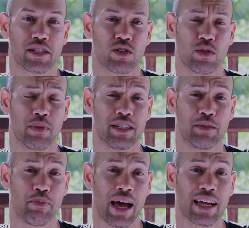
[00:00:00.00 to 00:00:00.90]
my shoulder blades
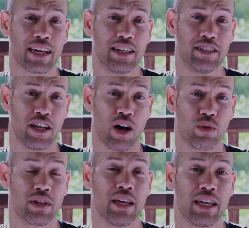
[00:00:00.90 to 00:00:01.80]
back and
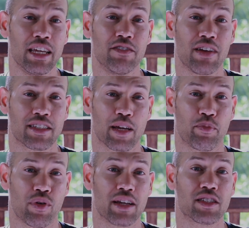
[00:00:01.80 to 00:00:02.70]
down even as I
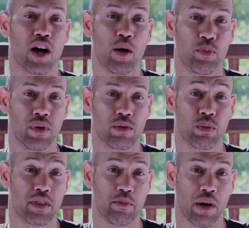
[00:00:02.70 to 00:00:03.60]
press upward
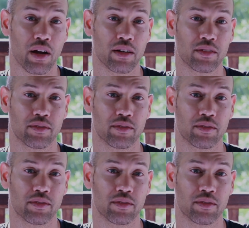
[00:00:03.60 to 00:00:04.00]
with the bar.